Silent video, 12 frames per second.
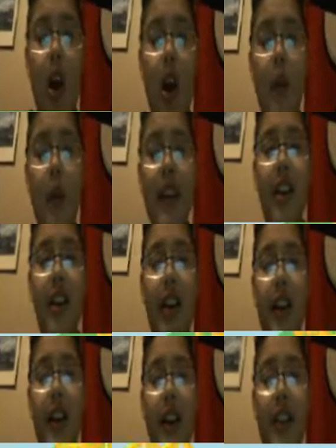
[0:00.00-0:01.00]
Oh my
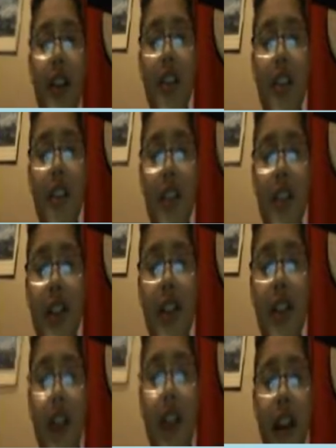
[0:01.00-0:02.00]
god, I
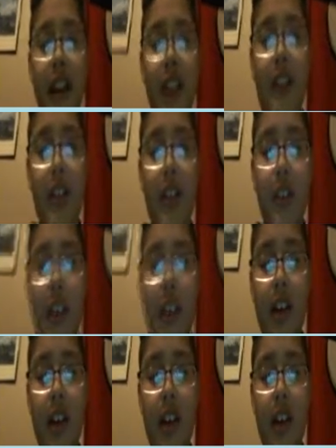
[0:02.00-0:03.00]
literally, I literally
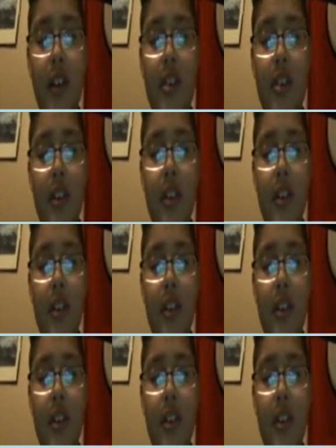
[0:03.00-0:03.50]
cannot.